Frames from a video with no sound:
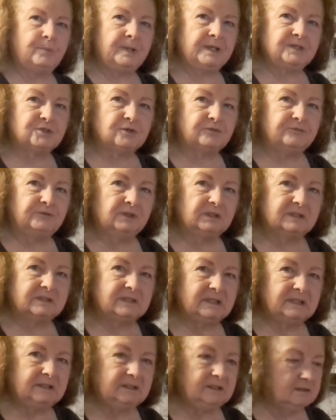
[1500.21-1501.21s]
pitcher full of
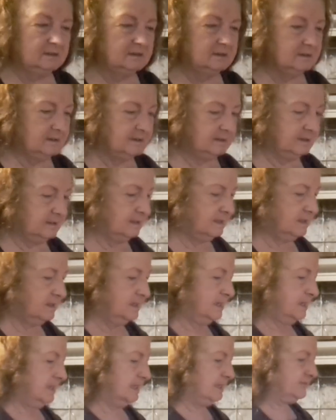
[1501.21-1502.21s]
tea.
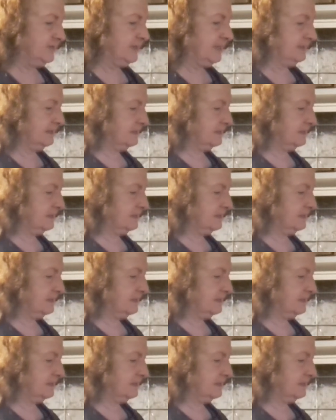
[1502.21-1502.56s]
And I think